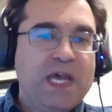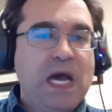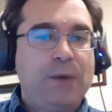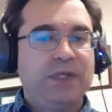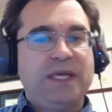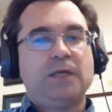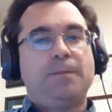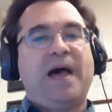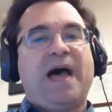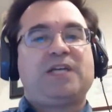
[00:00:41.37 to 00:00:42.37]
I would like to
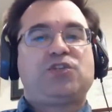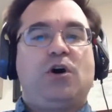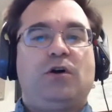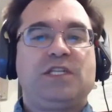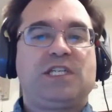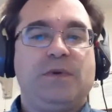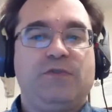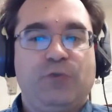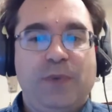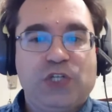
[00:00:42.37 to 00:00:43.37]
pass on some
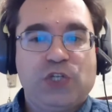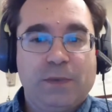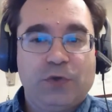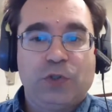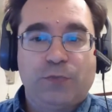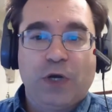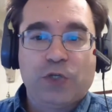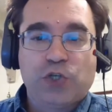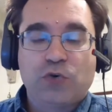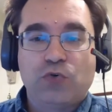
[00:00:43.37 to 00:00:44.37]
information about the
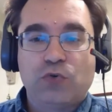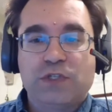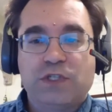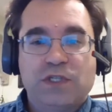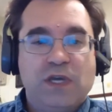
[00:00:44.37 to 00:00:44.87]
project course,